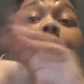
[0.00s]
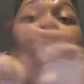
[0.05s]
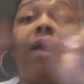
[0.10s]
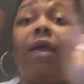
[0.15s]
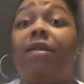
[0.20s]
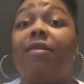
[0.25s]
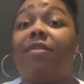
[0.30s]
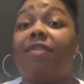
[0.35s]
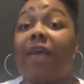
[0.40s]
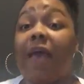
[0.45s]

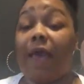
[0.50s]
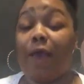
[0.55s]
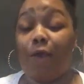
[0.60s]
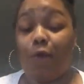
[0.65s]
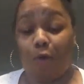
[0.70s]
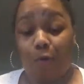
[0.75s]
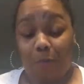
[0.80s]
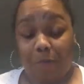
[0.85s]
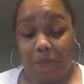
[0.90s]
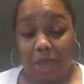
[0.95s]

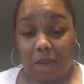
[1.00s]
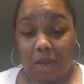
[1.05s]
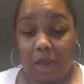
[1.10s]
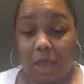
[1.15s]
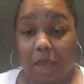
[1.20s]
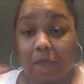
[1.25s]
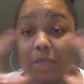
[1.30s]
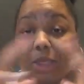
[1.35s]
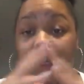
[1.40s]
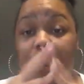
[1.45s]
entanglement,
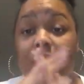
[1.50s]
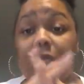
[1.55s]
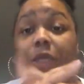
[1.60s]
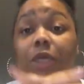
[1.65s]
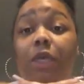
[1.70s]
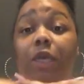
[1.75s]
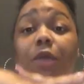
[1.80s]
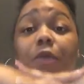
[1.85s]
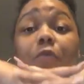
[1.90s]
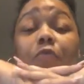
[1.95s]
as
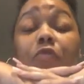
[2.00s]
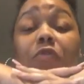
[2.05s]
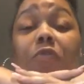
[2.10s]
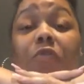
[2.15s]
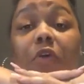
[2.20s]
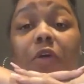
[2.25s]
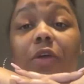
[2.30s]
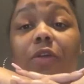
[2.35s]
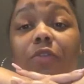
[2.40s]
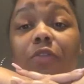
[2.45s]
she
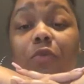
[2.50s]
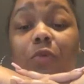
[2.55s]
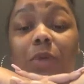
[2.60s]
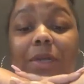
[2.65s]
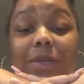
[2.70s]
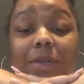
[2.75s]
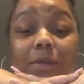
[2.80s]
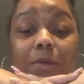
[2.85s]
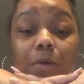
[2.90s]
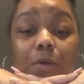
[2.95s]
referred to
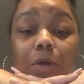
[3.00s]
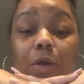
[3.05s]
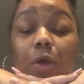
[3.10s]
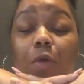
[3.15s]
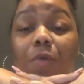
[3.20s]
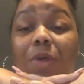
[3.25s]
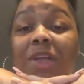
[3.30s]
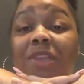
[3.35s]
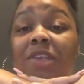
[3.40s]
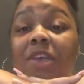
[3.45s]
it on her
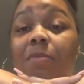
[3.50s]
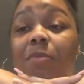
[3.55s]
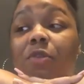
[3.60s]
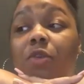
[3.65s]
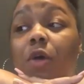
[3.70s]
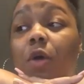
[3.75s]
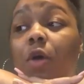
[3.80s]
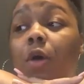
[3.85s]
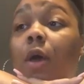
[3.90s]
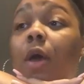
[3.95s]
Red Table
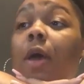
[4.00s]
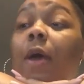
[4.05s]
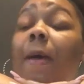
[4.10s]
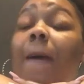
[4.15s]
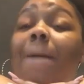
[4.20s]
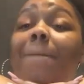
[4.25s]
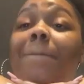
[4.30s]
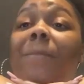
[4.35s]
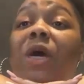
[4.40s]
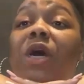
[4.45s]
Talk.
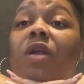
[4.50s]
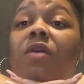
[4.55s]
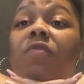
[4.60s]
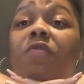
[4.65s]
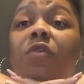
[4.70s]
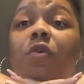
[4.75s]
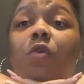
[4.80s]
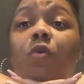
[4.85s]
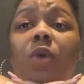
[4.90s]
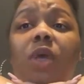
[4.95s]
But a
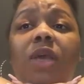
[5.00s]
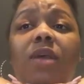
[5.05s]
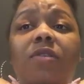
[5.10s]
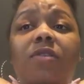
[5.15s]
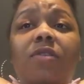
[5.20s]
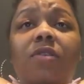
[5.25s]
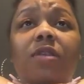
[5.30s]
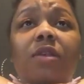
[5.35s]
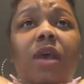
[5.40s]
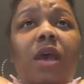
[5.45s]
few
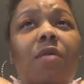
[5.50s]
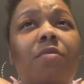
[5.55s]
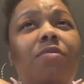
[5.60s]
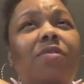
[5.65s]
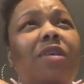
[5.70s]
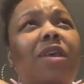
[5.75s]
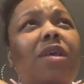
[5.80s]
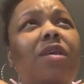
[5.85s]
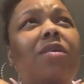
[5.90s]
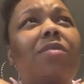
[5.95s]
weeks, I would
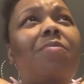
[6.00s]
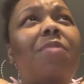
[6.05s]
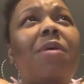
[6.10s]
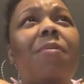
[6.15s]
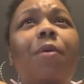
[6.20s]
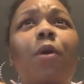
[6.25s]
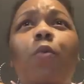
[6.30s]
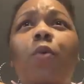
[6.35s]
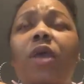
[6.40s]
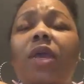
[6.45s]
say
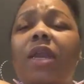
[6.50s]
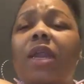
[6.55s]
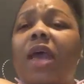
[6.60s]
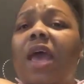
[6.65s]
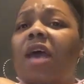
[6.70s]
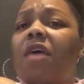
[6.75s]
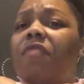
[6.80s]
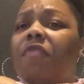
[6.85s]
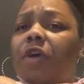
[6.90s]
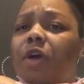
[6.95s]
maybe a week and a
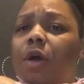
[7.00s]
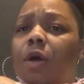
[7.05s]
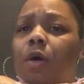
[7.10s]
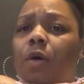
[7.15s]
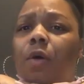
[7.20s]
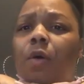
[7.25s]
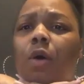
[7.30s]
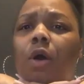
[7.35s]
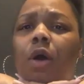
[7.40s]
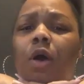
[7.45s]
half
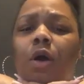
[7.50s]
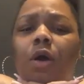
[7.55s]
ago,